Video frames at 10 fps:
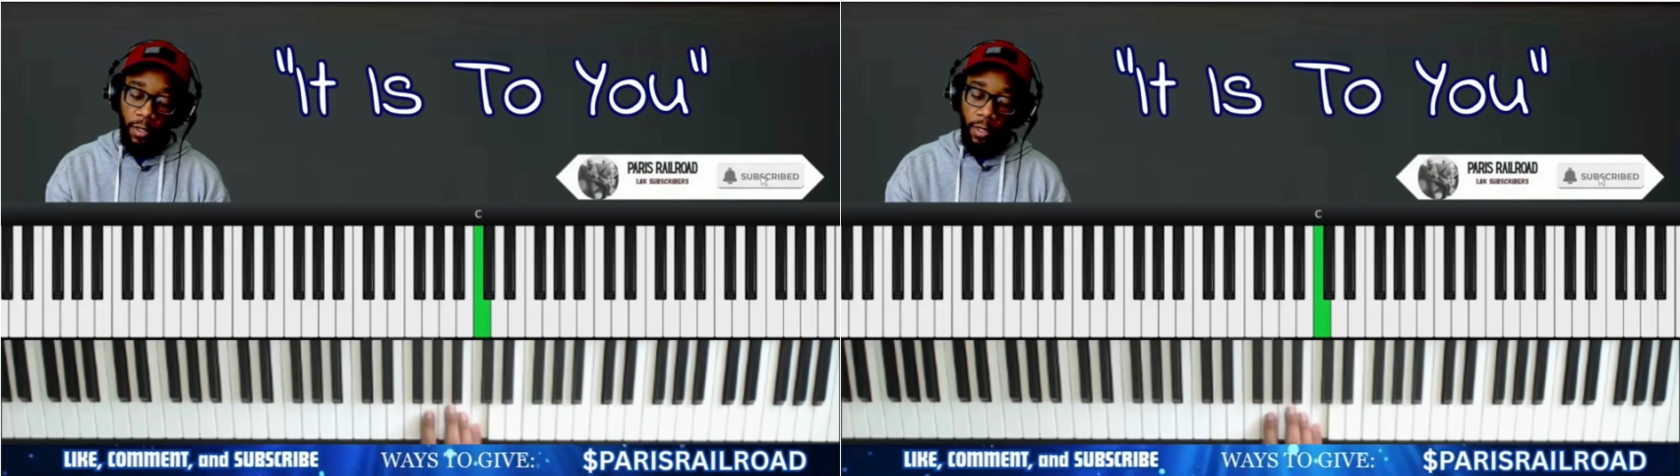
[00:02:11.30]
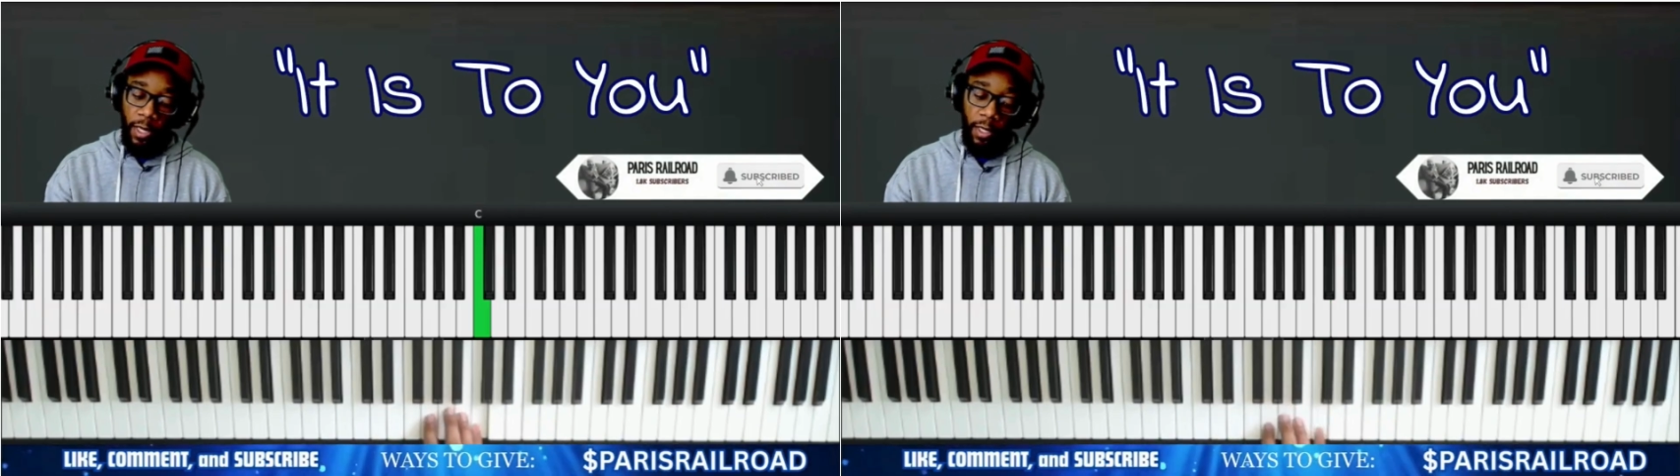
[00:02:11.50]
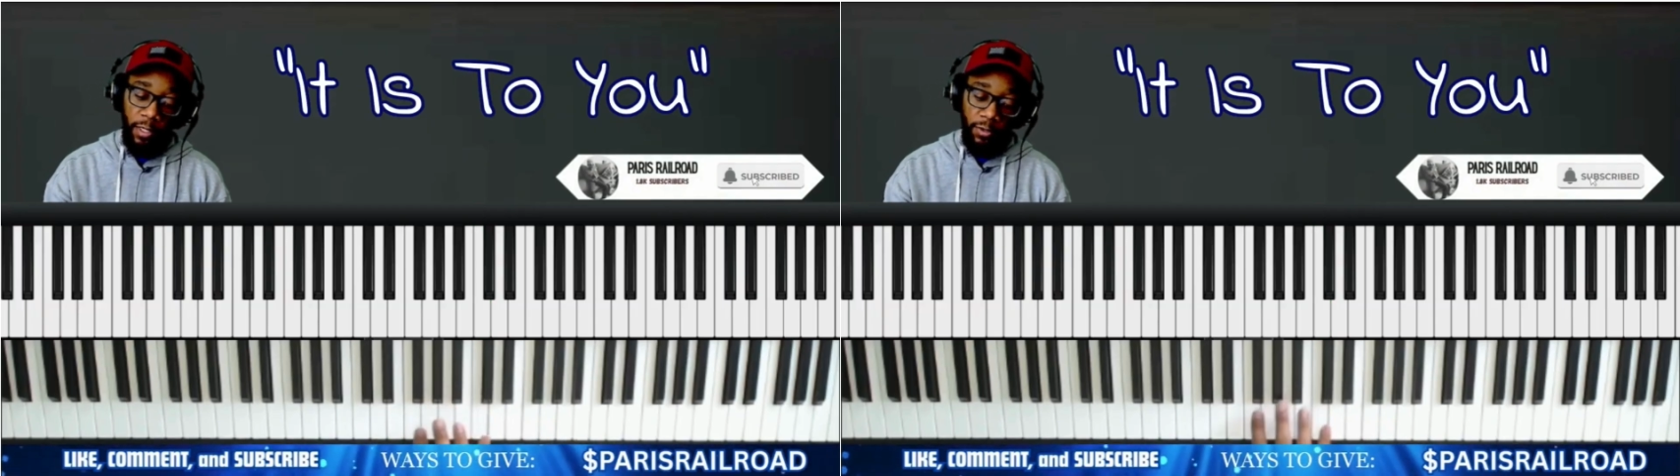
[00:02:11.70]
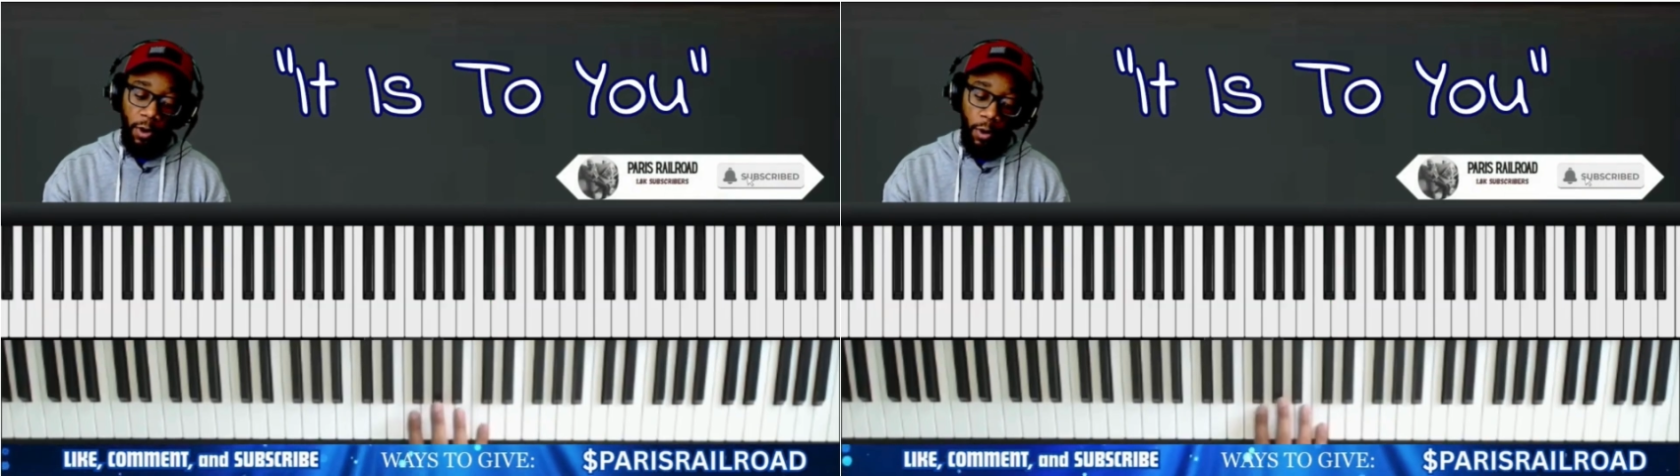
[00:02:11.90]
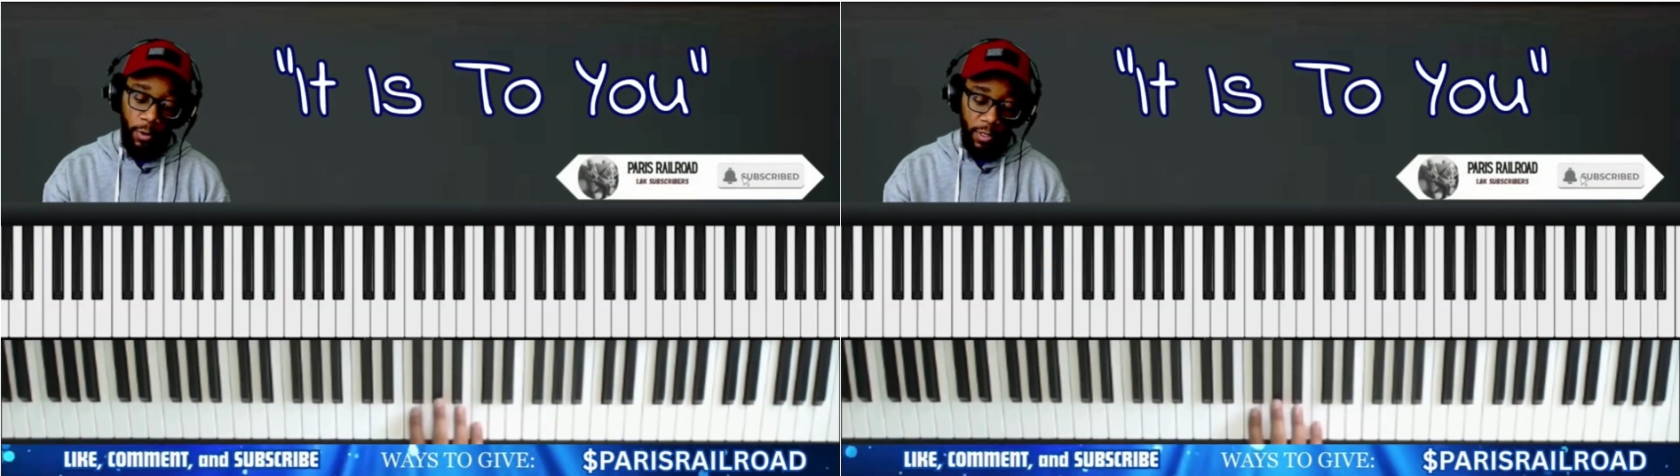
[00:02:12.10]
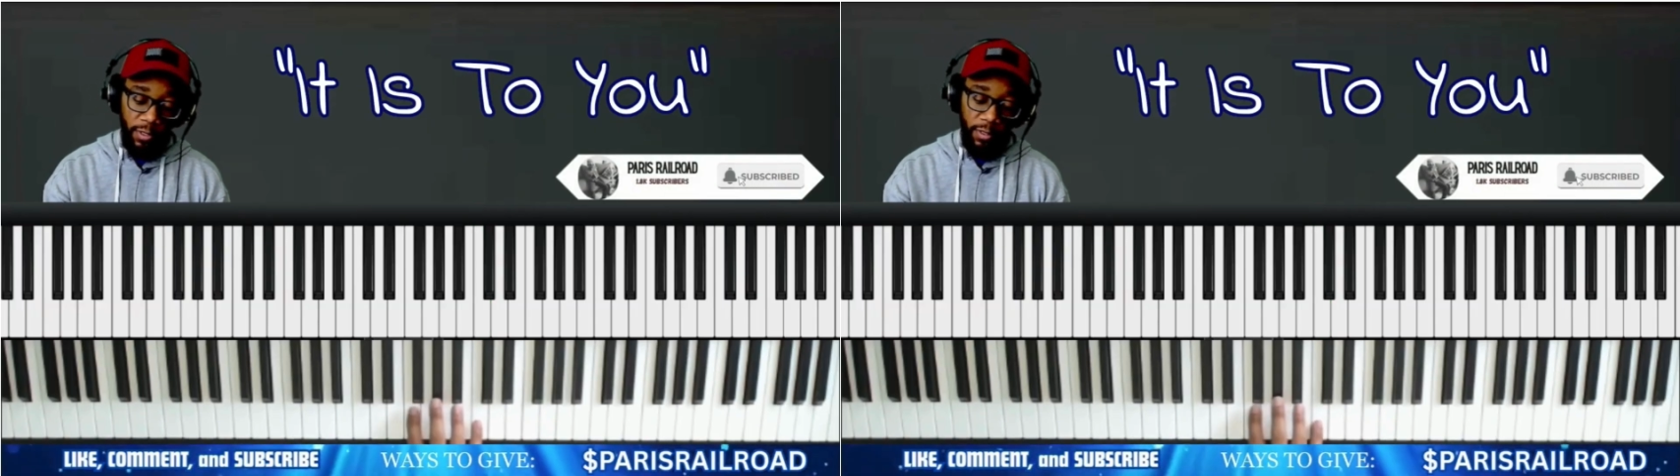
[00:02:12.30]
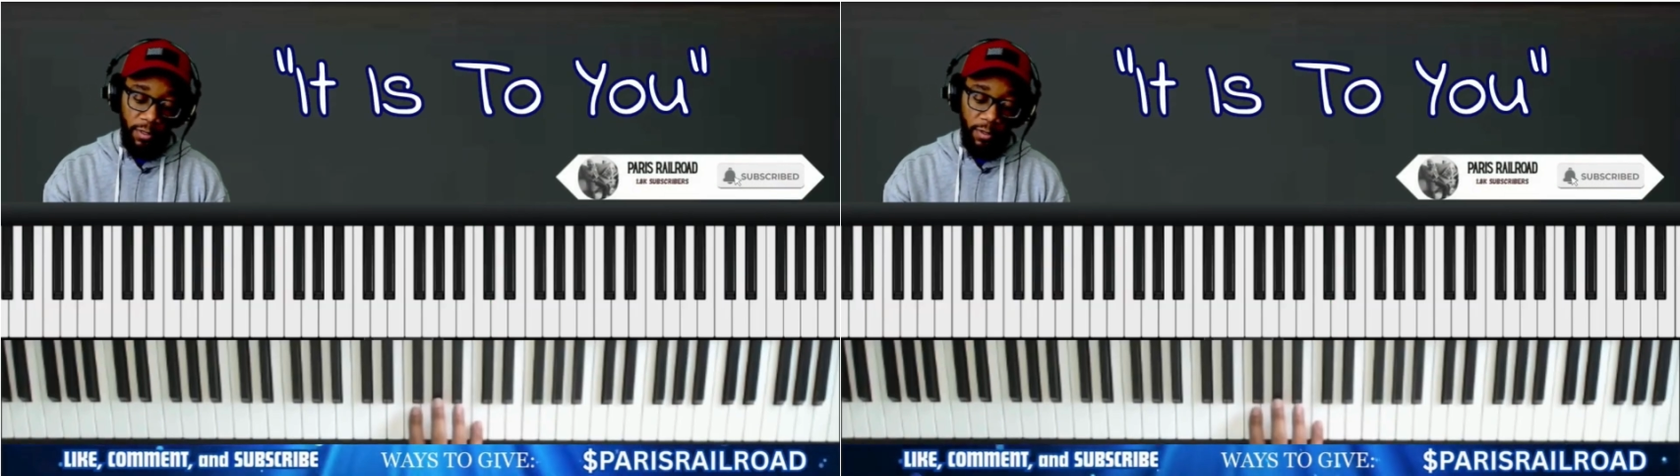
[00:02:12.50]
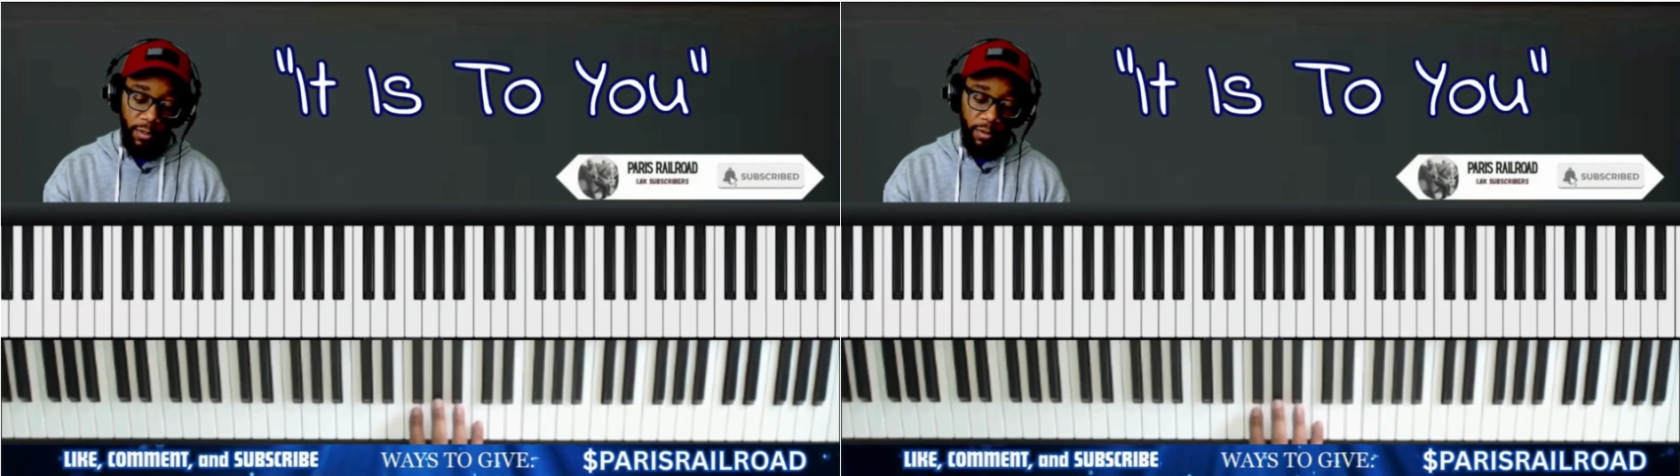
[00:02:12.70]
and it's always,
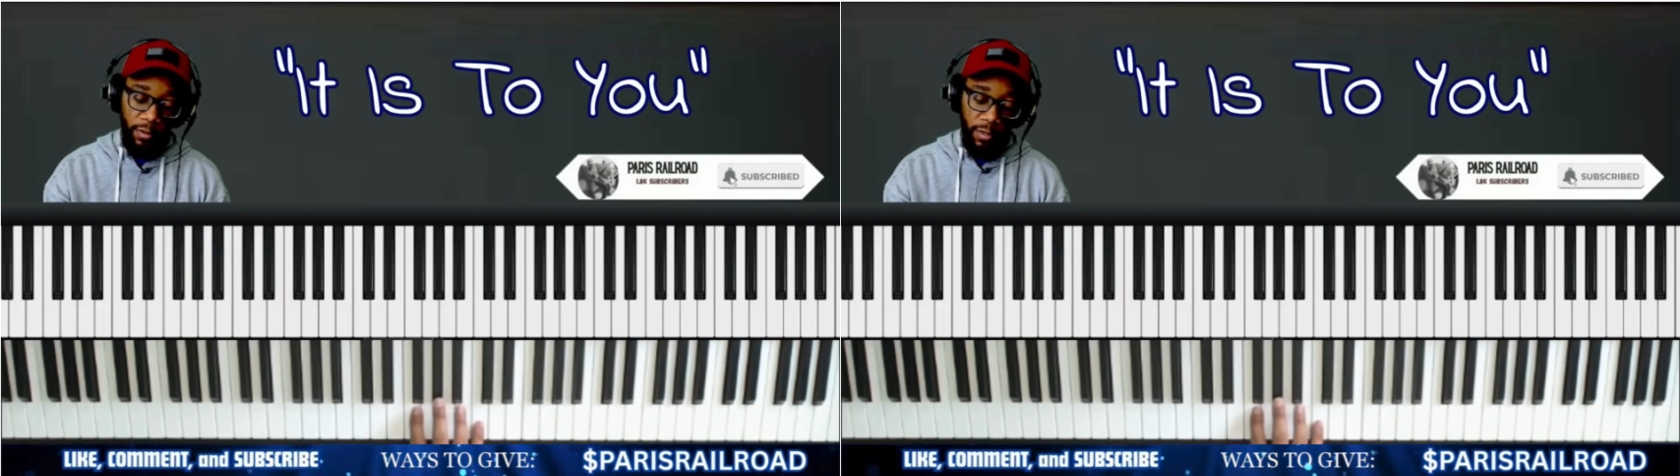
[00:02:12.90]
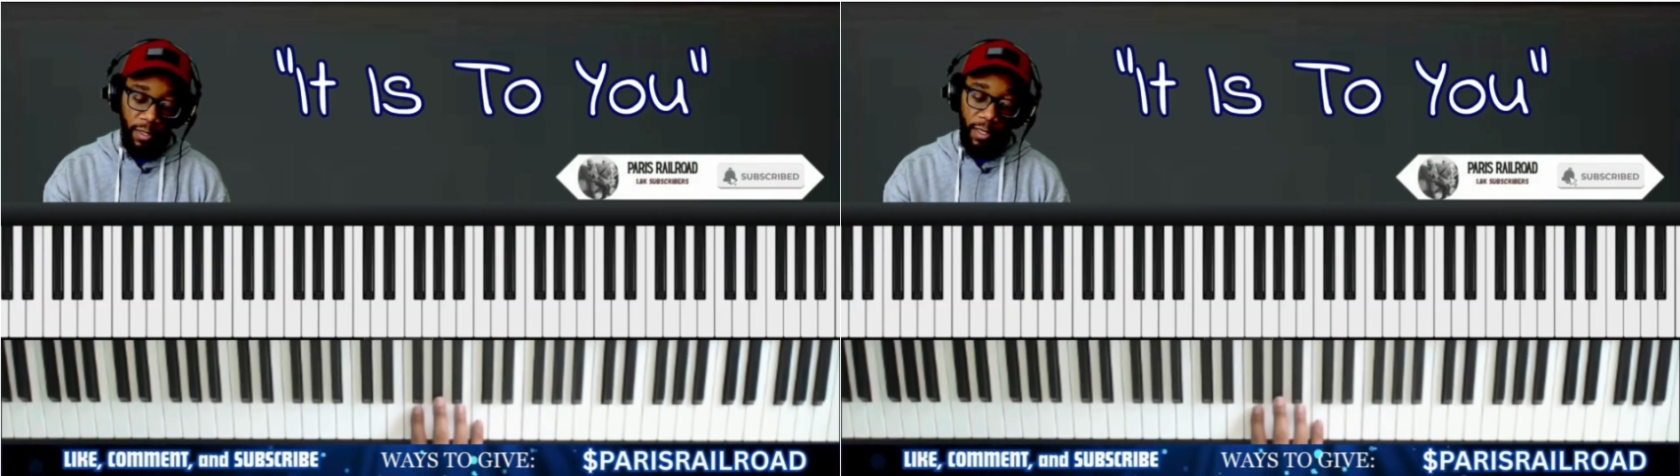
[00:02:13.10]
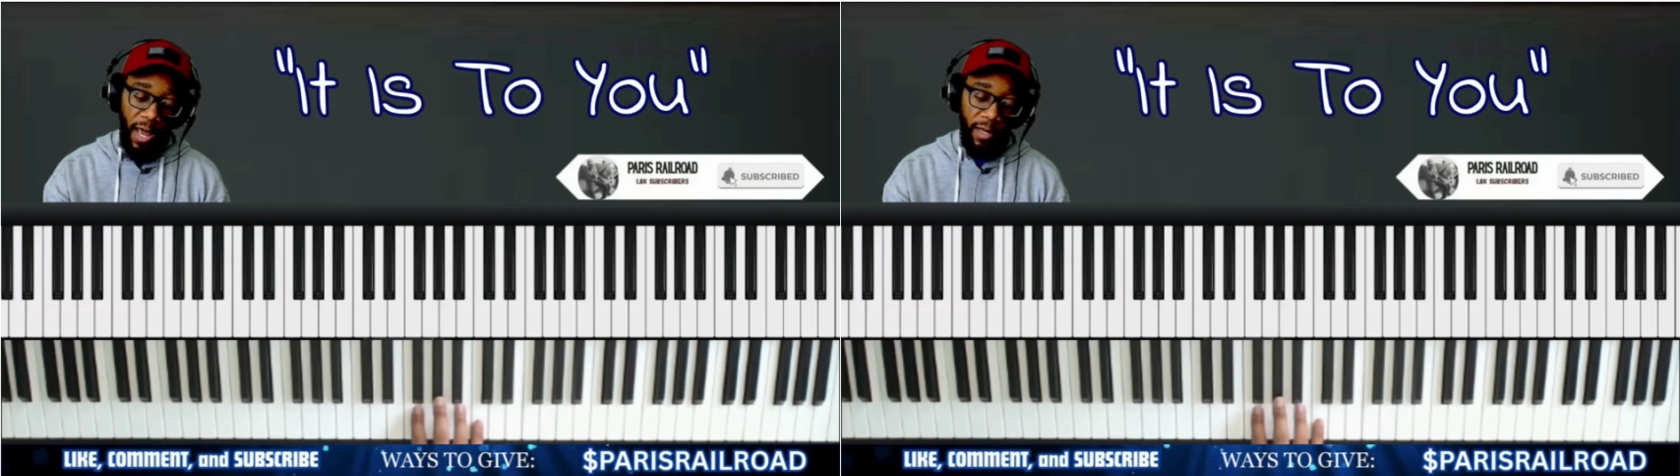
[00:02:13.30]
a lot